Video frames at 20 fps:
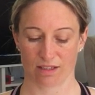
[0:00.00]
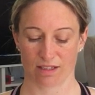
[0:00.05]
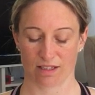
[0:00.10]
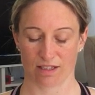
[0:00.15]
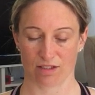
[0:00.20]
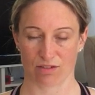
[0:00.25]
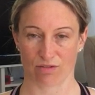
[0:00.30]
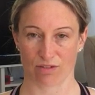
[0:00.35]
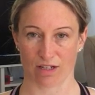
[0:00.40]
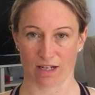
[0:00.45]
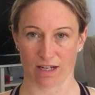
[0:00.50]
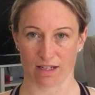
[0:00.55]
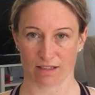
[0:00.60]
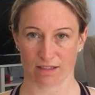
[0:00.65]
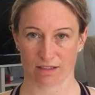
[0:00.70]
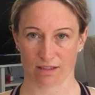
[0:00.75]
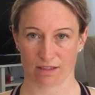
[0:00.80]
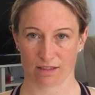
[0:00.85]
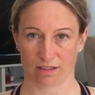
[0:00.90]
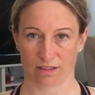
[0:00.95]
is
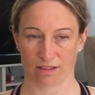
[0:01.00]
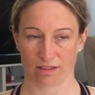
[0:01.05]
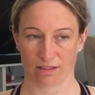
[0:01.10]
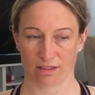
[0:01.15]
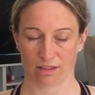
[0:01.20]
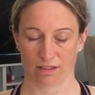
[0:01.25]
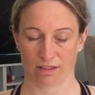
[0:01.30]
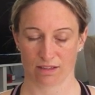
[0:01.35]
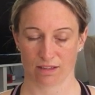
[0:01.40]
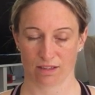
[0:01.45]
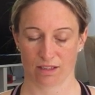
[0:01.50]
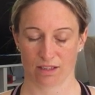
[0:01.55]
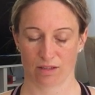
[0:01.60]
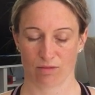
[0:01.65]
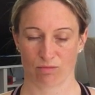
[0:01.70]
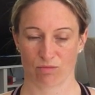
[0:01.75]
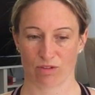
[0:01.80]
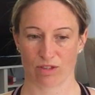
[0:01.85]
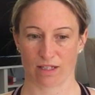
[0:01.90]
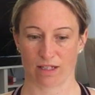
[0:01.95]
relaxed.
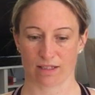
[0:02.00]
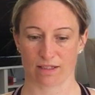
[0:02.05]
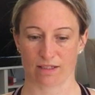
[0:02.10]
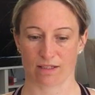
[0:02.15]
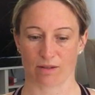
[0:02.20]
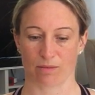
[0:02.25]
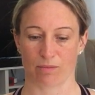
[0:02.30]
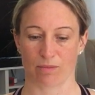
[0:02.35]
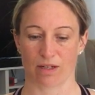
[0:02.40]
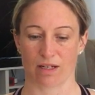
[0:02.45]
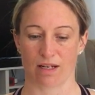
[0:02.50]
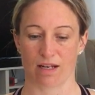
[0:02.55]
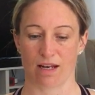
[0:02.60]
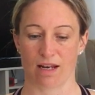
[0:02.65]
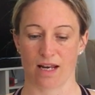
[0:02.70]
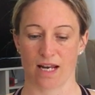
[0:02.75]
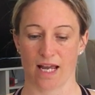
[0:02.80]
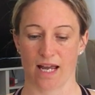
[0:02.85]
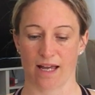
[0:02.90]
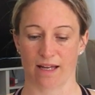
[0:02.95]
I'm relaxing my
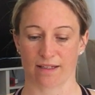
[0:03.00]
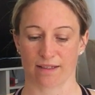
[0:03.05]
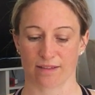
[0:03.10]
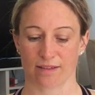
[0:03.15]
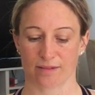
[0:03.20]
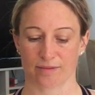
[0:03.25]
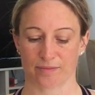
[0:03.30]
neck